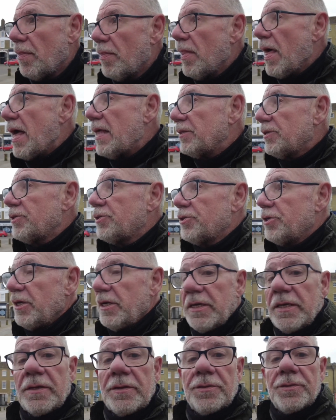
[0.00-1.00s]
That's
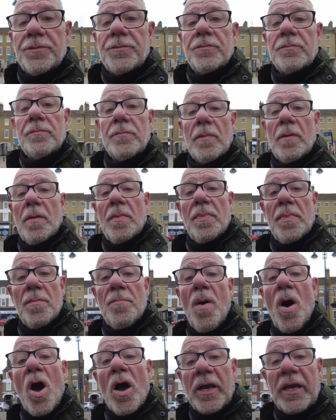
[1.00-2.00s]
the
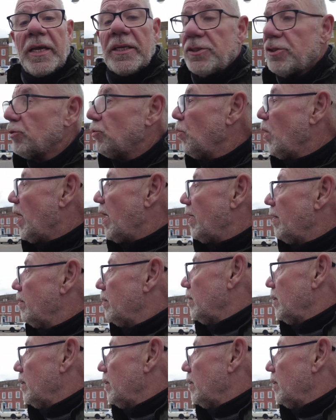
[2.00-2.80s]
market square.